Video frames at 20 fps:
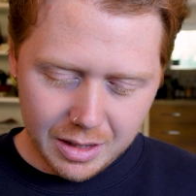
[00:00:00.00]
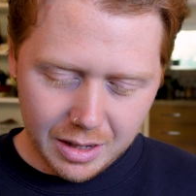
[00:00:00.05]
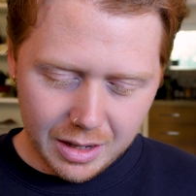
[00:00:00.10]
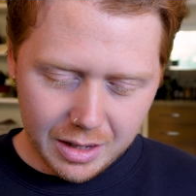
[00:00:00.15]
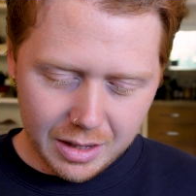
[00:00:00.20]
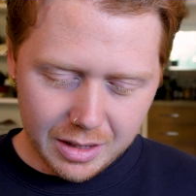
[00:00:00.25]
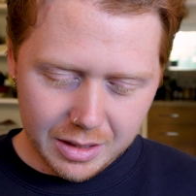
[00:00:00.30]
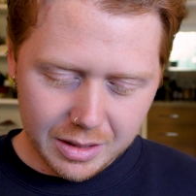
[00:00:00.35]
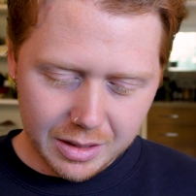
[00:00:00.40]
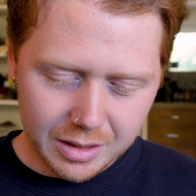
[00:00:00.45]

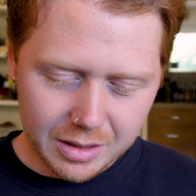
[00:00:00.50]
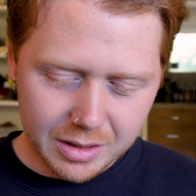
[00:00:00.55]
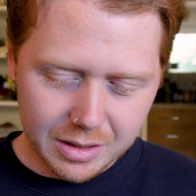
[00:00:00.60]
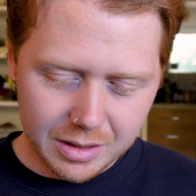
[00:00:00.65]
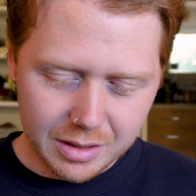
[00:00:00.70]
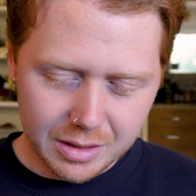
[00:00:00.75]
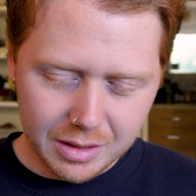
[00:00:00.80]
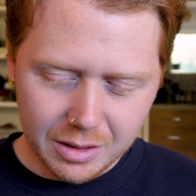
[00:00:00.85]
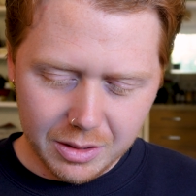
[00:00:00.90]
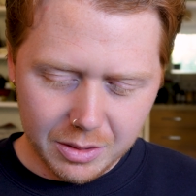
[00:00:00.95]
And
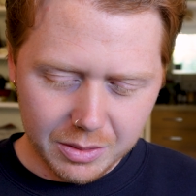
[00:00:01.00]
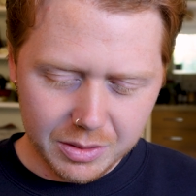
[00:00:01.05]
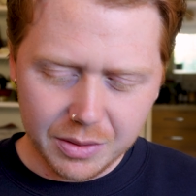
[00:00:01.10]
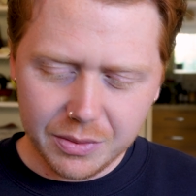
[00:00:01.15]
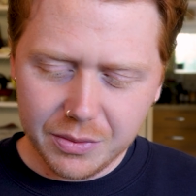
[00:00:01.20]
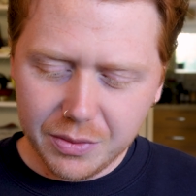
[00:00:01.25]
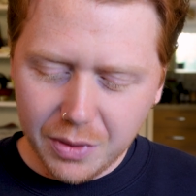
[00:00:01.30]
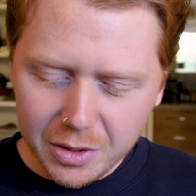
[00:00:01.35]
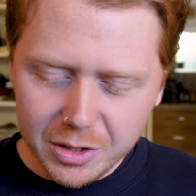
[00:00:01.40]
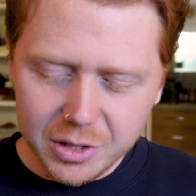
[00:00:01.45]
it's, you know, it's a
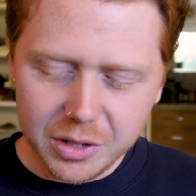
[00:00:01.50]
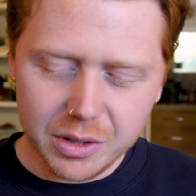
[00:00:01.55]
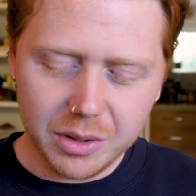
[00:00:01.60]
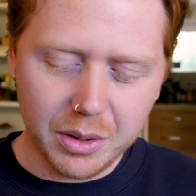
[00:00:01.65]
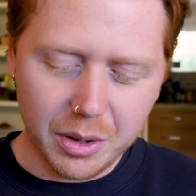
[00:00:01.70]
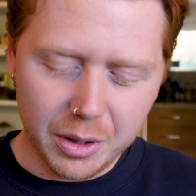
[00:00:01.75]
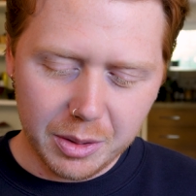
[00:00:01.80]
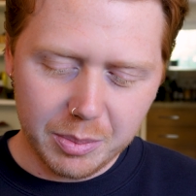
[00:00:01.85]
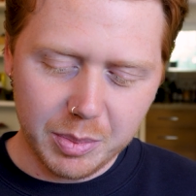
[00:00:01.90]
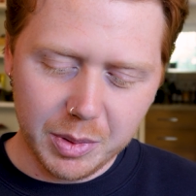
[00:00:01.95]
functional
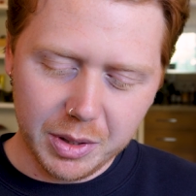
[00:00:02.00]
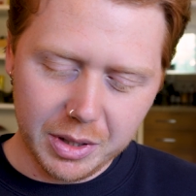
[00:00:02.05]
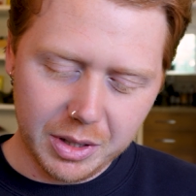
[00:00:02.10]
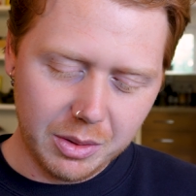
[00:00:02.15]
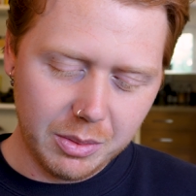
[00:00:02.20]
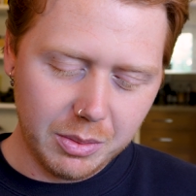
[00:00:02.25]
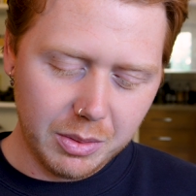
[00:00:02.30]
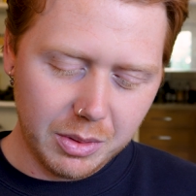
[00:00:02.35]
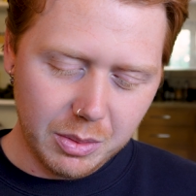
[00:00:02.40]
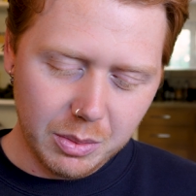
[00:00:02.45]
art book.
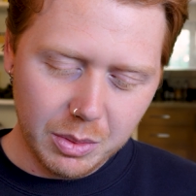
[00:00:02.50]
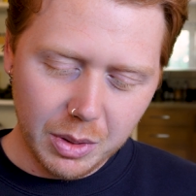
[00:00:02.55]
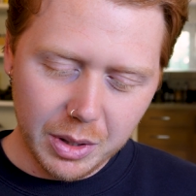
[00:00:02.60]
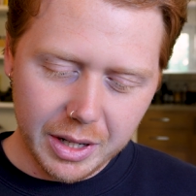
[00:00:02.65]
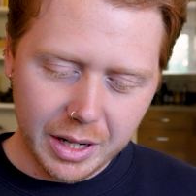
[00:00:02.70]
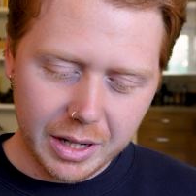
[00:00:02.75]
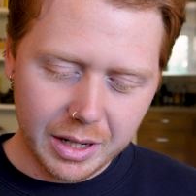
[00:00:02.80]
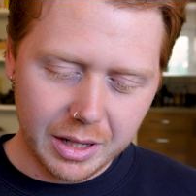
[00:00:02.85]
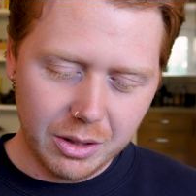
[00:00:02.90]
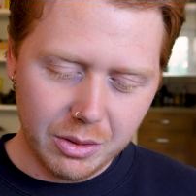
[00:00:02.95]
You
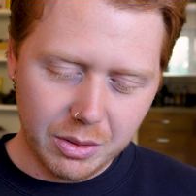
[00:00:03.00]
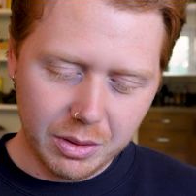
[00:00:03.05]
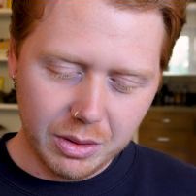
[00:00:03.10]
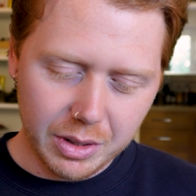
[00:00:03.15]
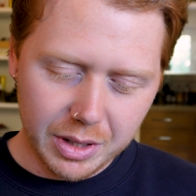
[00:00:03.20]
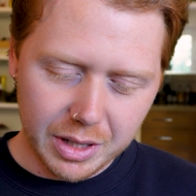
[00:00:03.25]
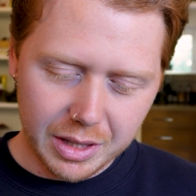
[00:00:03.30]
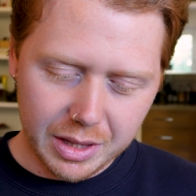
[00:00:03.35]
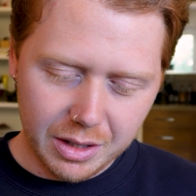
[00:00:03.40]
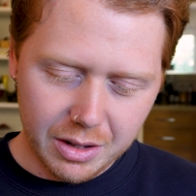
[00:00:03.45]
look at it, you can
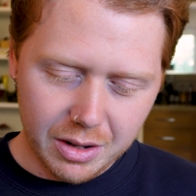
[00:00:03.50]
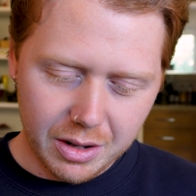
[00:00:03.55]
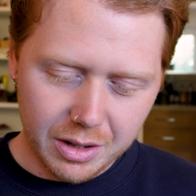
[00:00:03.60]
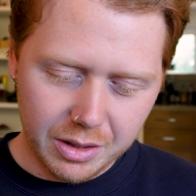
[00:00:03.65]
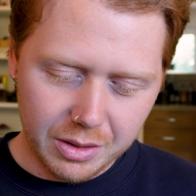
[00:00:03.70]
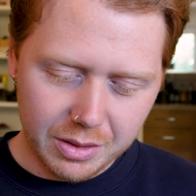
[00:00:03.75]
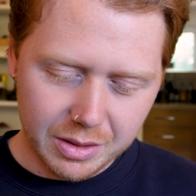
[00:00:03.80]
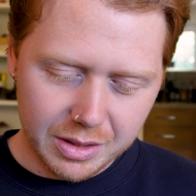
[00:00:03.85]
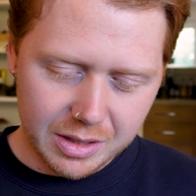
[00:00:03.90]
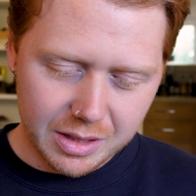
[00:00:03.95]
look at the art,
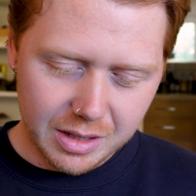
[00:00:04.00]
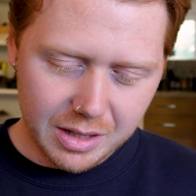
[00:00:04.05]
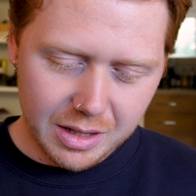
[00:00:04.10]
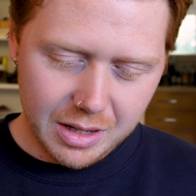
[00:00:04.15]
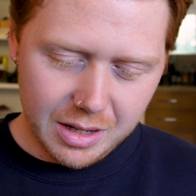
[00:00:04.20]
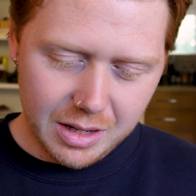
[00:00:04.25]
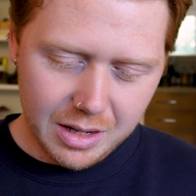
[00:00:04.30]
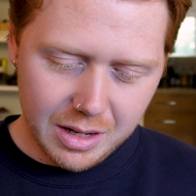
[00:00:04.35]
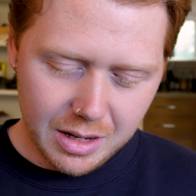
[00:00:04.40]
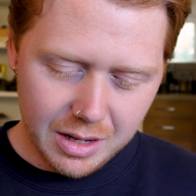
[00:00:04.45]
you can
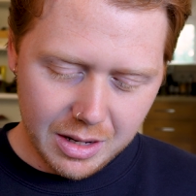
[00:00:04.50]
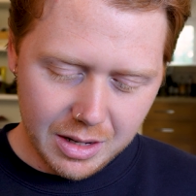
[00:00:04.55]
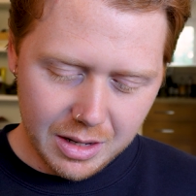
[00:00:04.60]
see